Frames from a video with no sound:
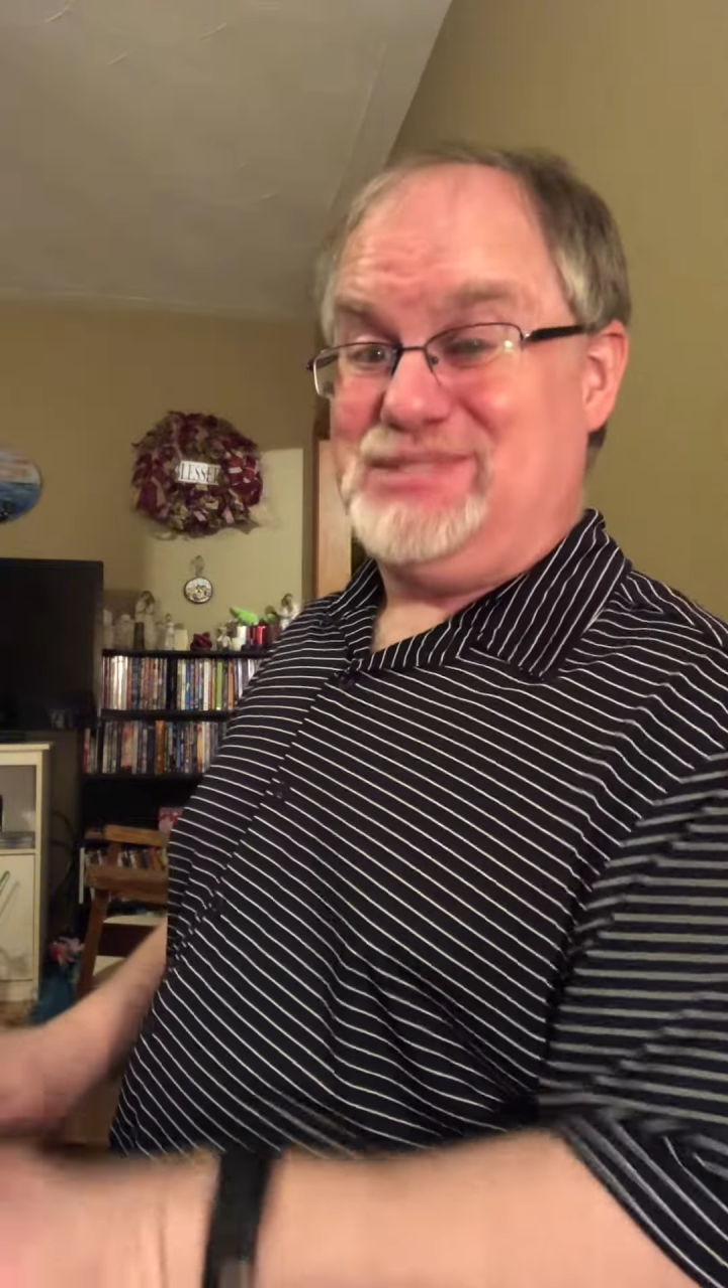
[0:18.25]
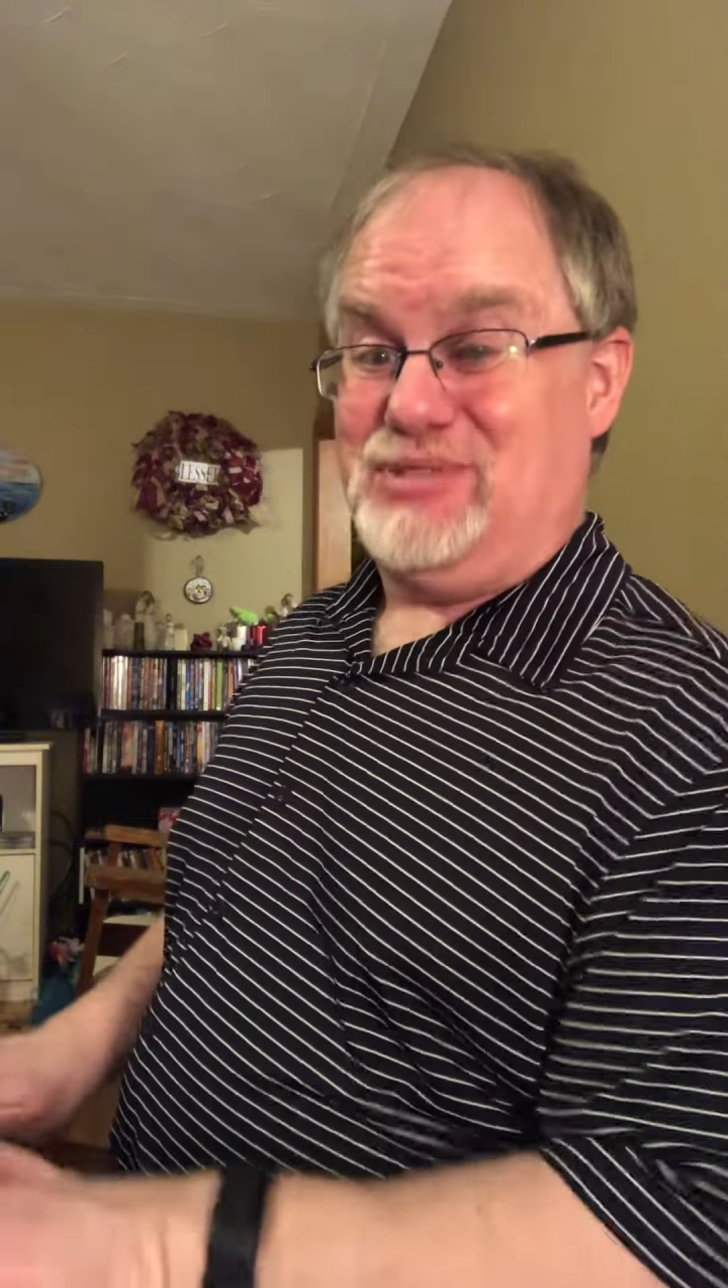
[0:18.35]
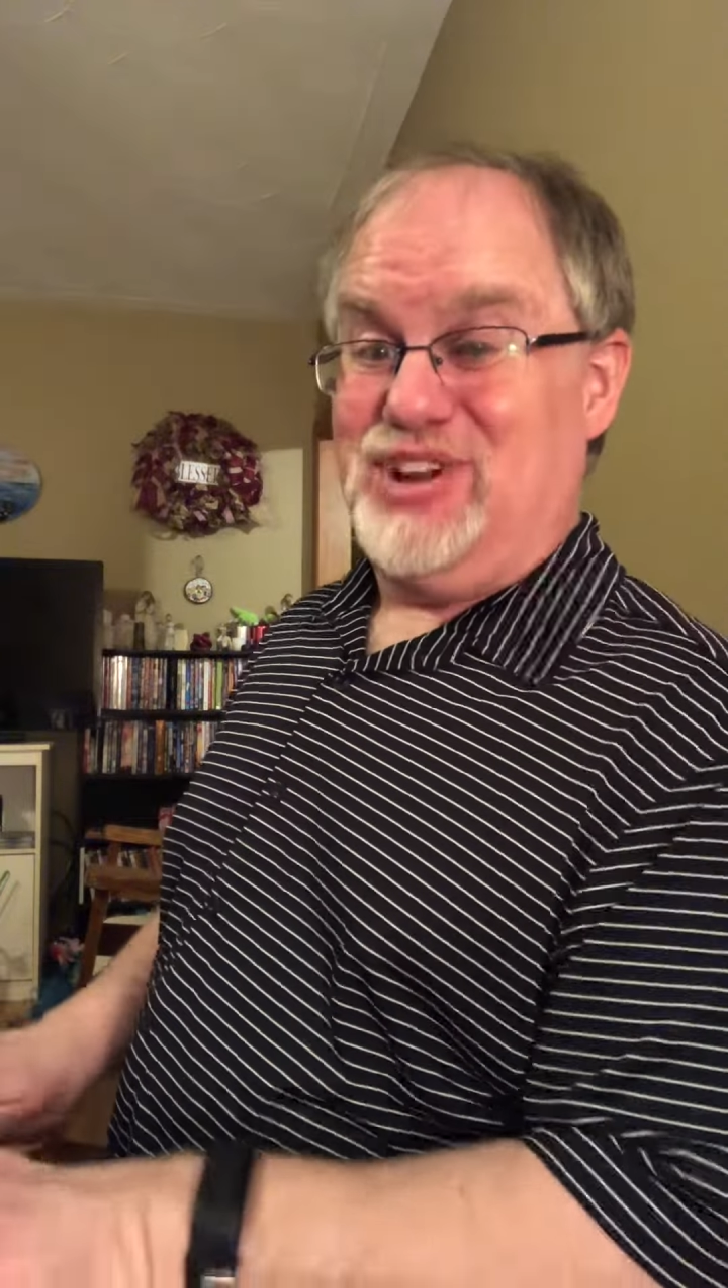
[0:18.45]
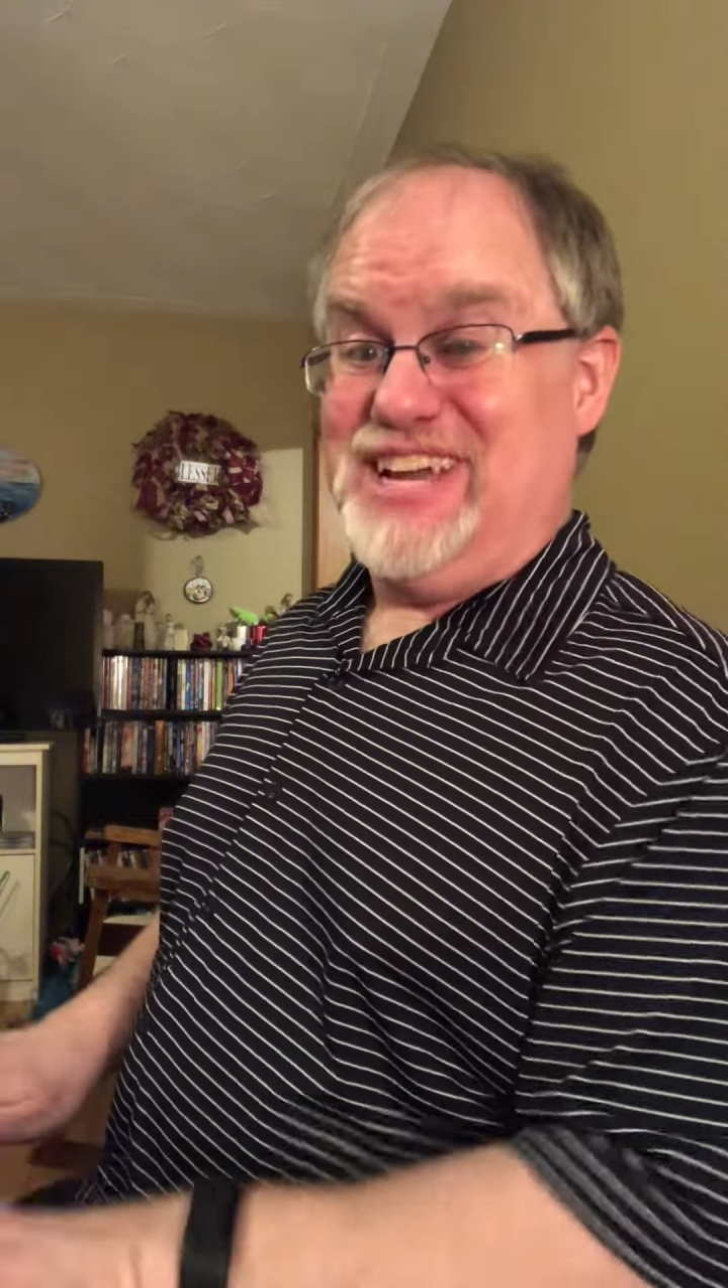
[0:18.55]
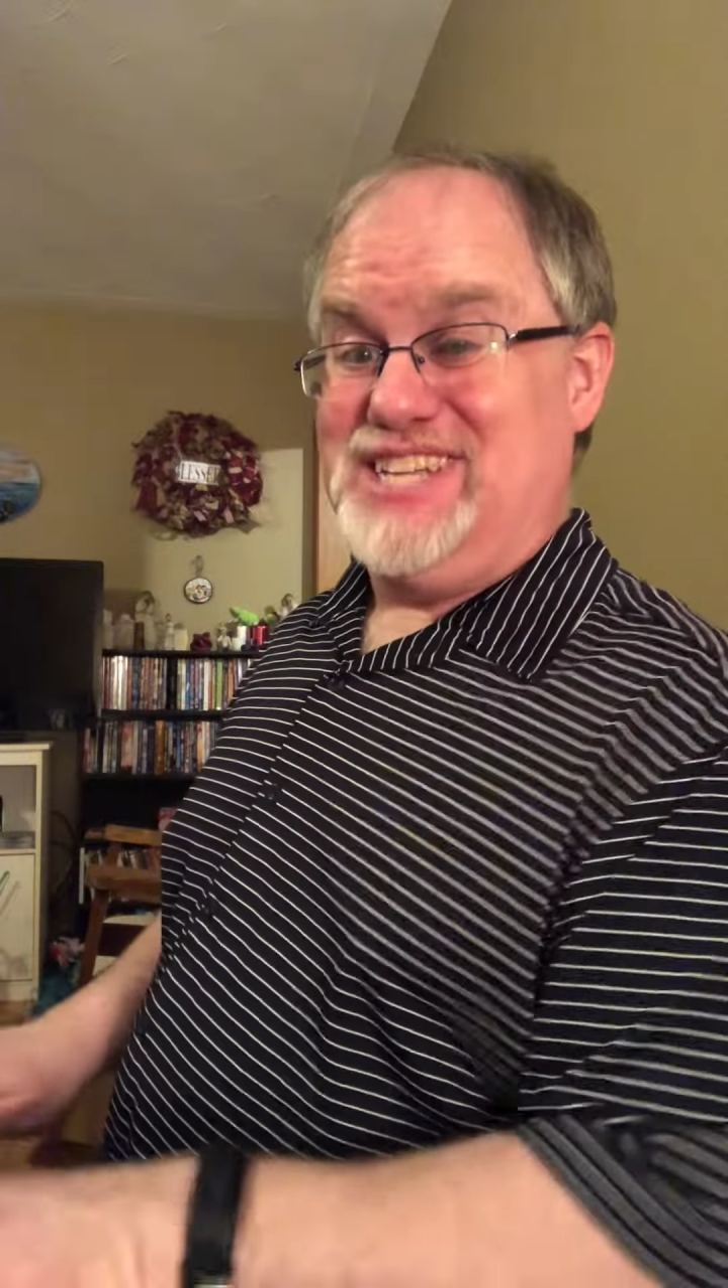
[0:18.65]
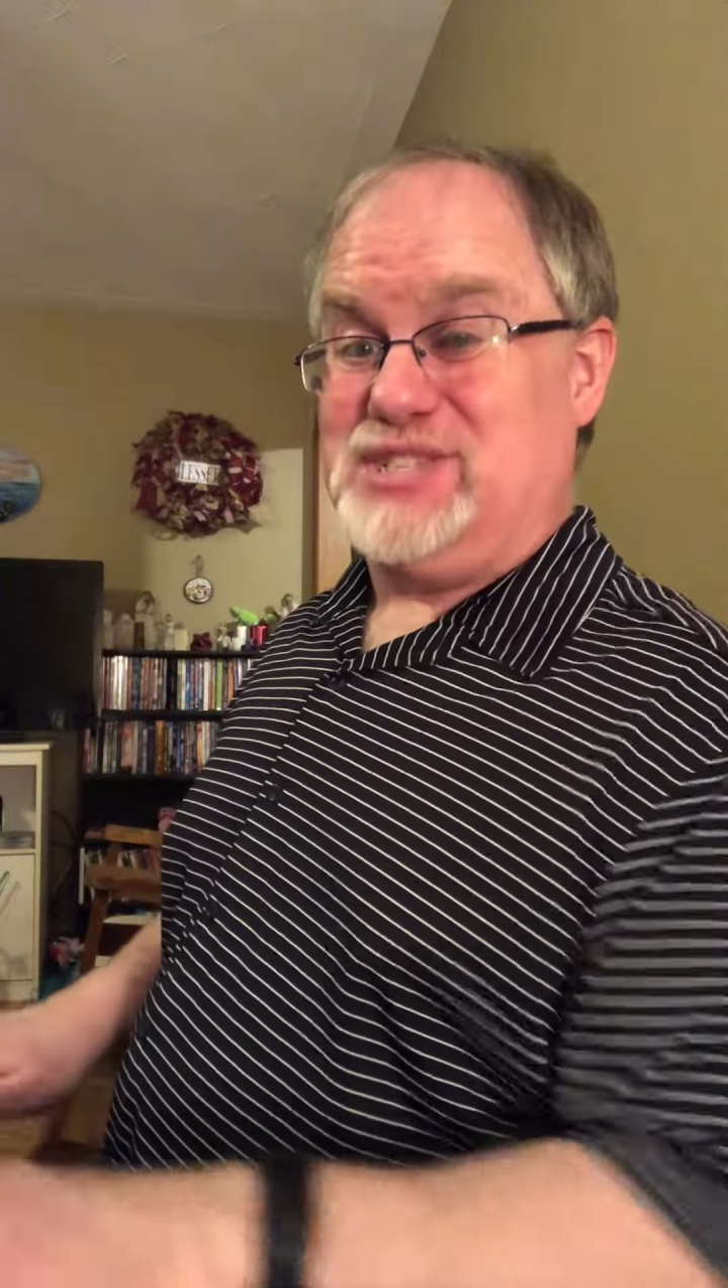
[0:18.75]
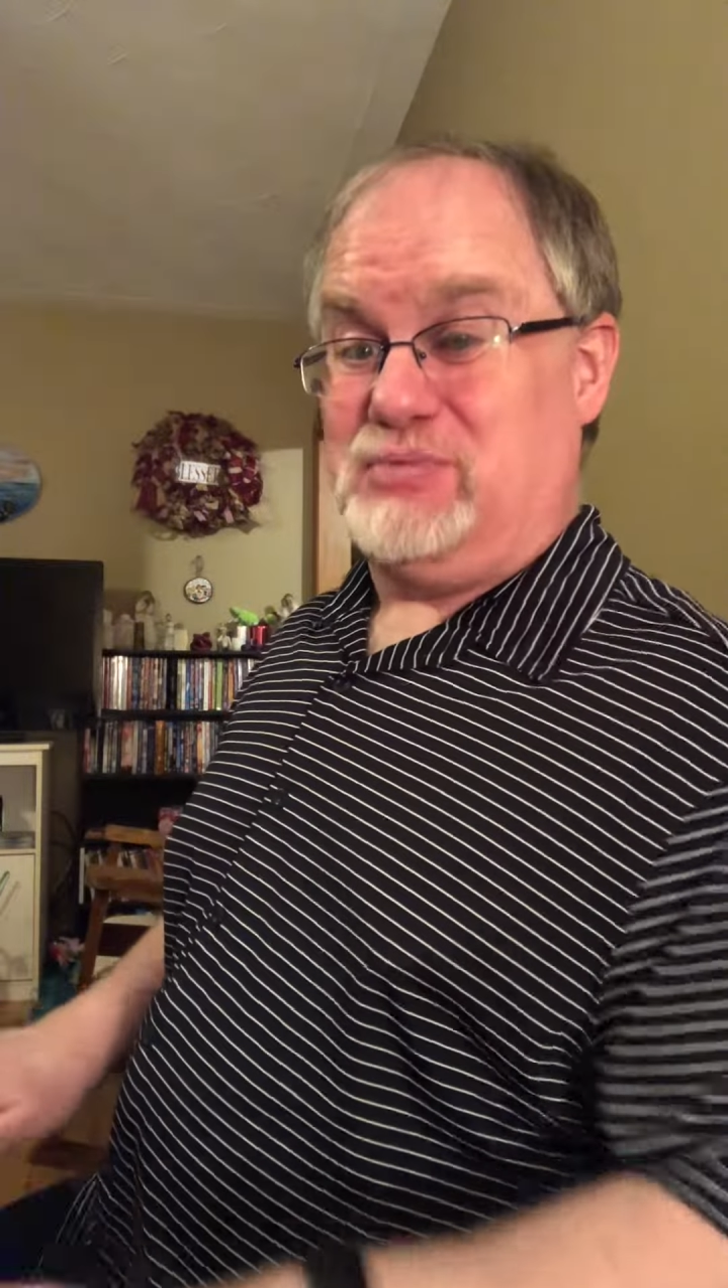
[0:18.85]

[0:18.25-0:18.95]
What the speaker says: spring,